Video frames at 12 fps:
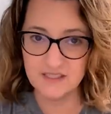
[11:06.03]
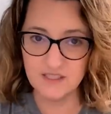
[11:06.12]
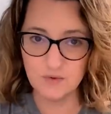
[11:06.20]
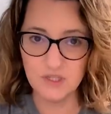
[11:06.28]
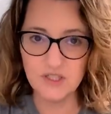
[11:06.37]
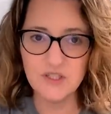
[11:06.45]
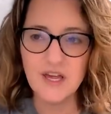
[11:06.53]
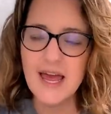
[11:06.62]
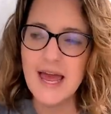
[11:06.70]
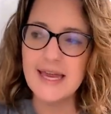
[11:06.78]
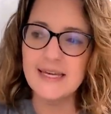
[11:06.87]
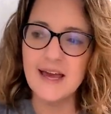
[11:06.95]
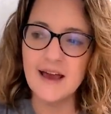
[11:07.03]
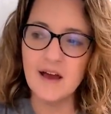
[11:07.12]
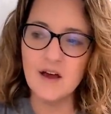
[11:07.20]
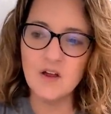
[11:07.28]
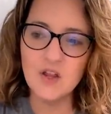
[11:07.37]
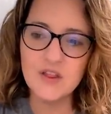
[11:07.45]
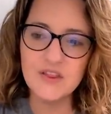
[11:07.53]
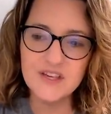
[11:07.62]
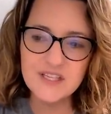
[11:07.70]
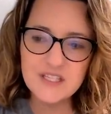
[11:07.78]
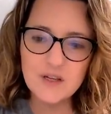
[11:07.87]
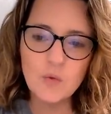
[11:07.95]
Disney World. Now,
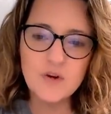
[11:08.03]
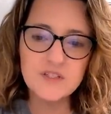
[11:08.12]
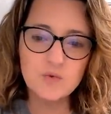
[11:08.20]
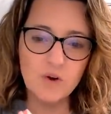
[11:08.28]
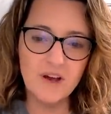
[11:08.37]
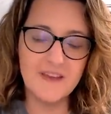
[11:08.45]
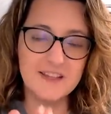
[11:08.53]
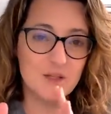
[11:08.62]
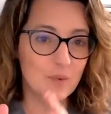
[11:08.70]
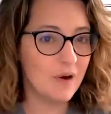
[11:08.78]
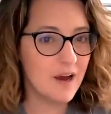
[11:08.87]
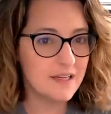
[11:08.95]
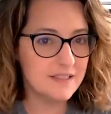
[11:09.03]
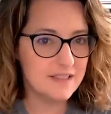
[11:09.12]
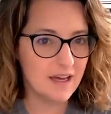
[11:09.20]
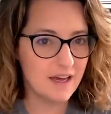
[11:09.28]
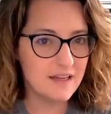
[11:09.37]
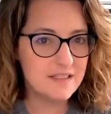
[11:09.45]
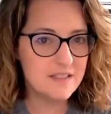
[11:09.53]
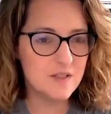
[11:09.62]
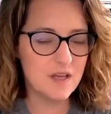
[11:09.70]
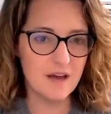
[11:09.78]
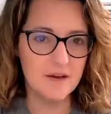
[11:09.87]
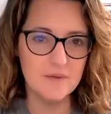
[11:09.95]
this was one that surprised
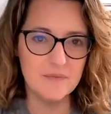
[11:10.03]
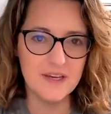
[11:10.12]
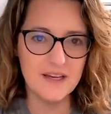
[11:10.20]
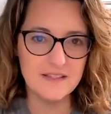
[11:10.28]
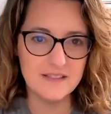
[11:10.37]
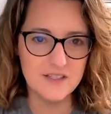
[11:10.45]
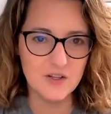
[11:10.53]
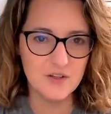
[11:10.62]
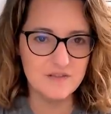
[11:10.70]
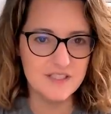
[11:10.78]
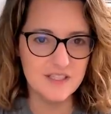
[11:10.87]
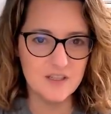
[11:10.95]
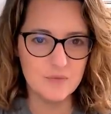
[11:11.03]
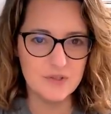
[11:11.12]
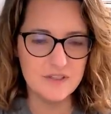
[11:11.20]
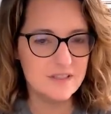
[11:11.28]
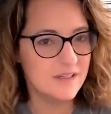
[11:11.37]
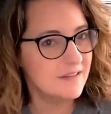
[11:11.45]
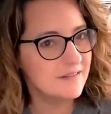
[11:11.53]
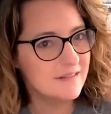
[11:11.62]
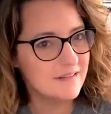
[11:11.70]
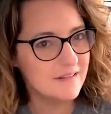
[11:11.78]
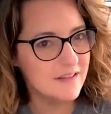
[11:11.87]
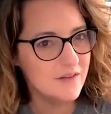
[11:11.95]
us because until you've seen it in
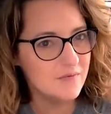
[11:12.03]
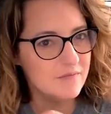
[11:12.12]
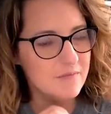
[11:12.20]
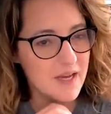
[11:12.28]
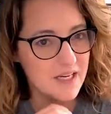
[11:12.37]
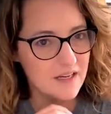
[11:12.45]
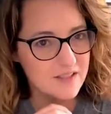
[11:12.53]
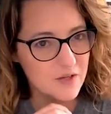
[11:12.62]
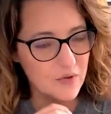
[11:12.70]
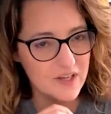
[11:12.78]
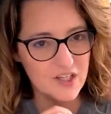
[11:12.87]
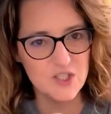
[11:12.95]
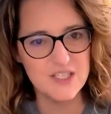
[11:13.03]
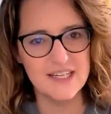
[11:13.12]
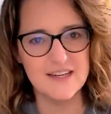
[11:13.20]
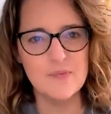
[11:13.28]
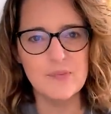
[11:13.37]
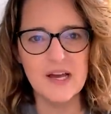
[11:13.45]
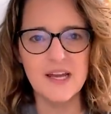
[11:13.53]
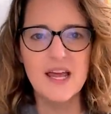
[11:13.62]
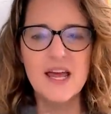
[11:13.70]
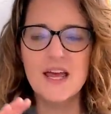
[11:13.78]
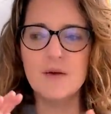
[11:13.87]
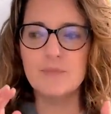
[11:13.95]
person, you may not totally understand it. But
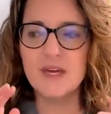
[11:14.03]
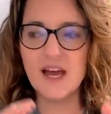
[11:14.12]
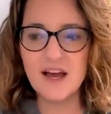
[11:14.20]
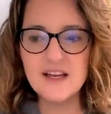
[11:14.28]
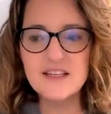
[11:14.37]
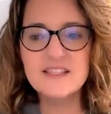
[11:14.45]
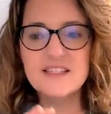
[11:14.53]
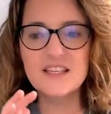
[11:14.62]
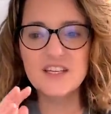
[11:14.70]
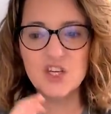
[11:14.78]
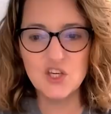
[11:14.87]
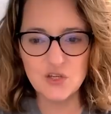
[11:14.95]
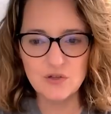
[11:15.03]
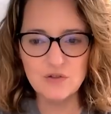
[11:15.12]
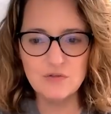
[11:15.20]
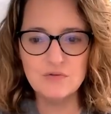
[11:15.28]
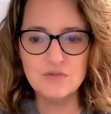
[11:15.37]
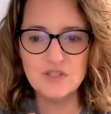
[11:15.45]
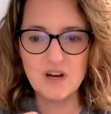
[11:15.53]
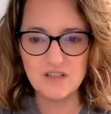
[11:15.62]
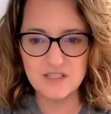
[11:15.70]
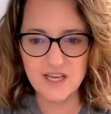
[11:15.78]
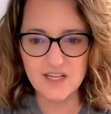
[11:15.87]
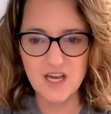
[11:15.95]
because the queues are
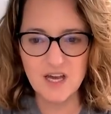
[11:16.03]
set